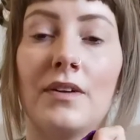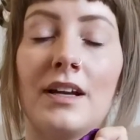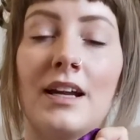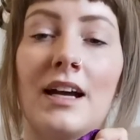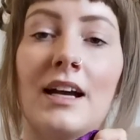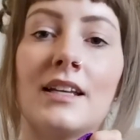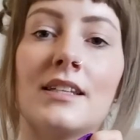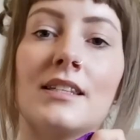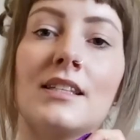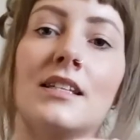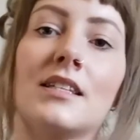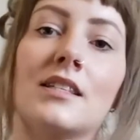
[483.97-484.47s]
and
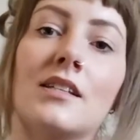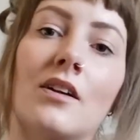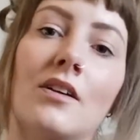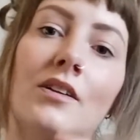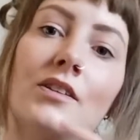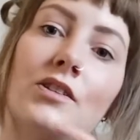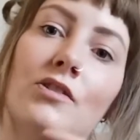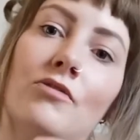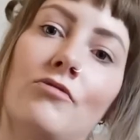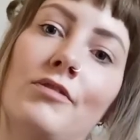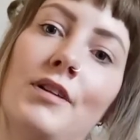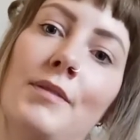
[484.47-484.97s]
as he
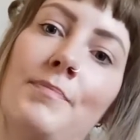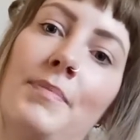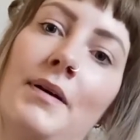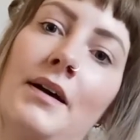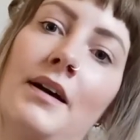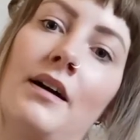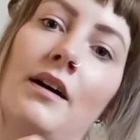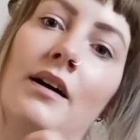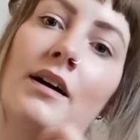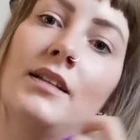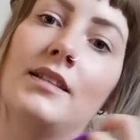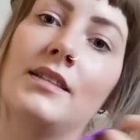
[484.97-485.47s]
started to grip
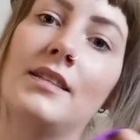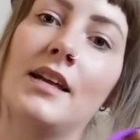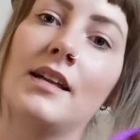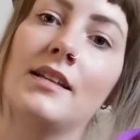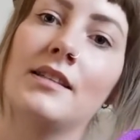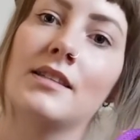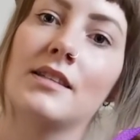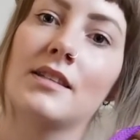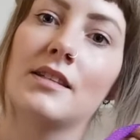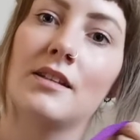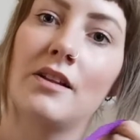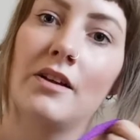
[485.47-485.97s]
it, I'd
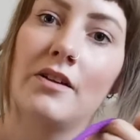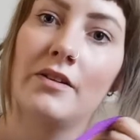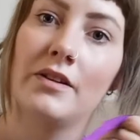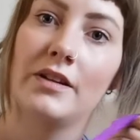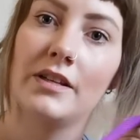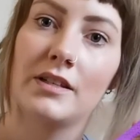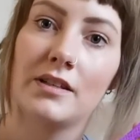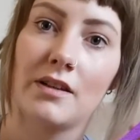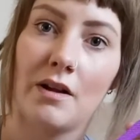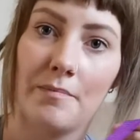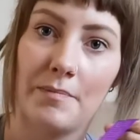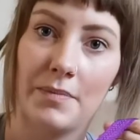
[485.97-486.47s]
then slowly
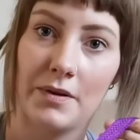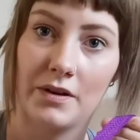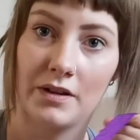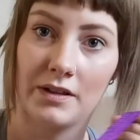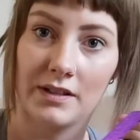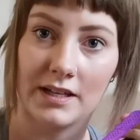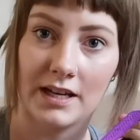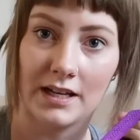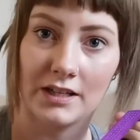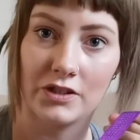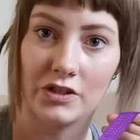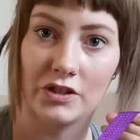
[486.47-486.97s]
start putting
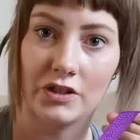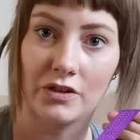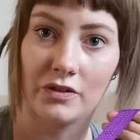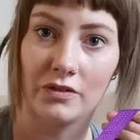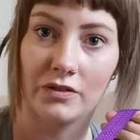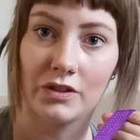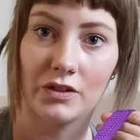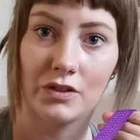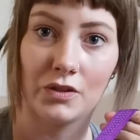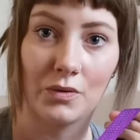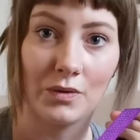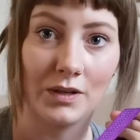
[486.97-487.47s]
tension
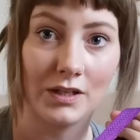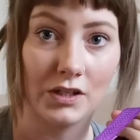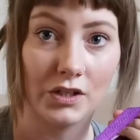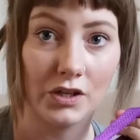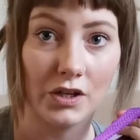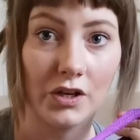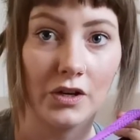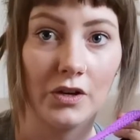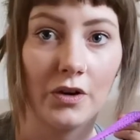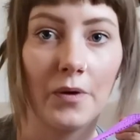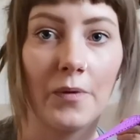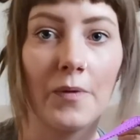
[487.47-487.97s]
on the toy
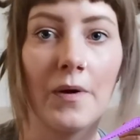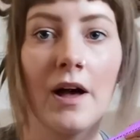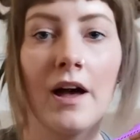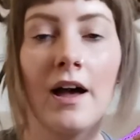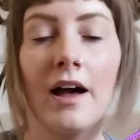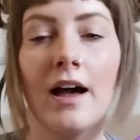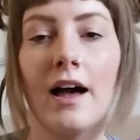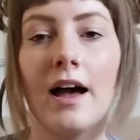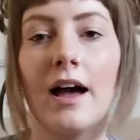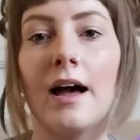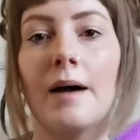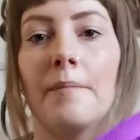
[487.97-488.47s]
too
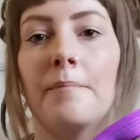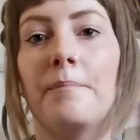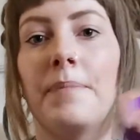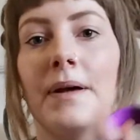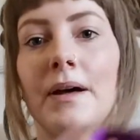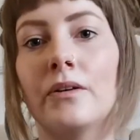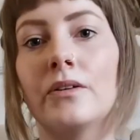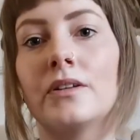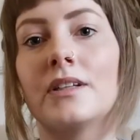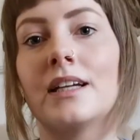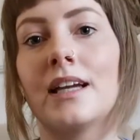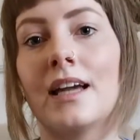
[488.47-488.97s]
and
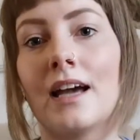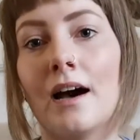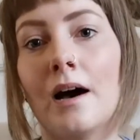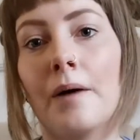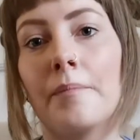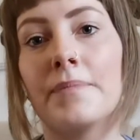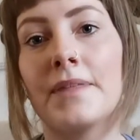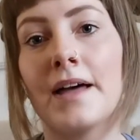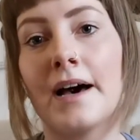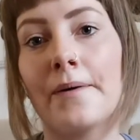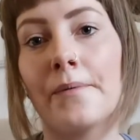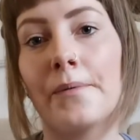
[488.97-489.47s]
building it
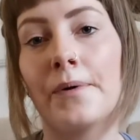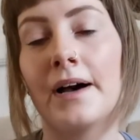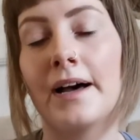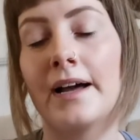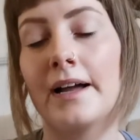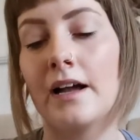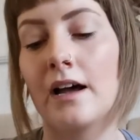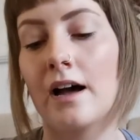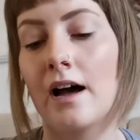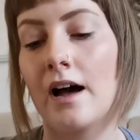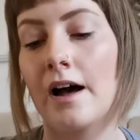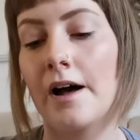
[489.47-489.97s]
up that
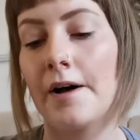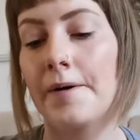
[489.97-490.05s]
way.